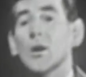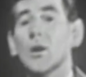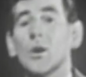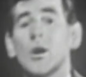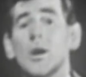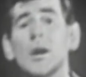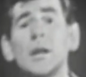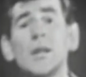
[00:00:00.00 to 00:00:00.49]

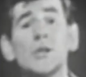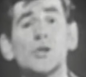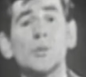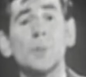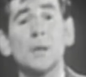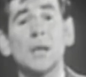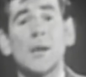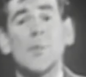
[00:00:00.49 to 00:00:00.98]
Or he
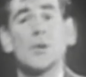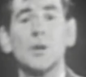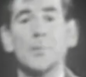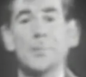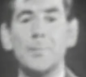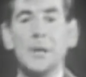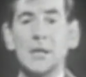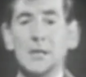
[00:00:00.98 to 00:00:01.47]
should be able
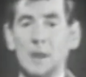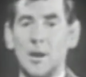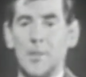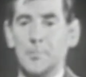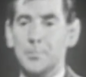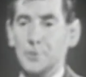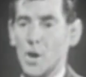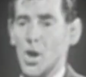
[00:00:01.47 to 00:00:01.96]
to beat
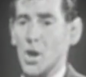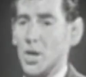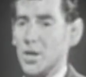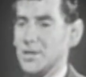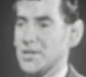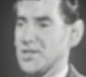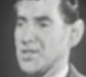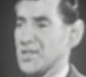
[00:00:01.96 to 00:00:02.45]
a
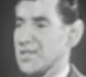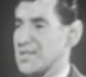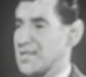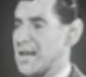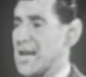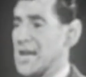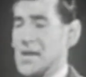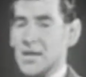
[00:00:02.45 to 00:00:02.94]
broad,
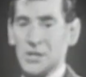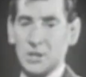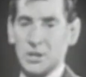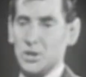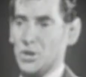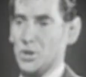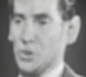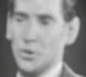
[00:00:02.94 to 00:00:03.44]

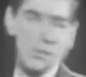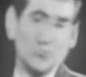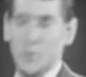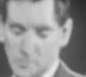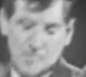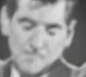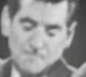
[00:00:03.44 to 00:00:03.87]
sustained 2.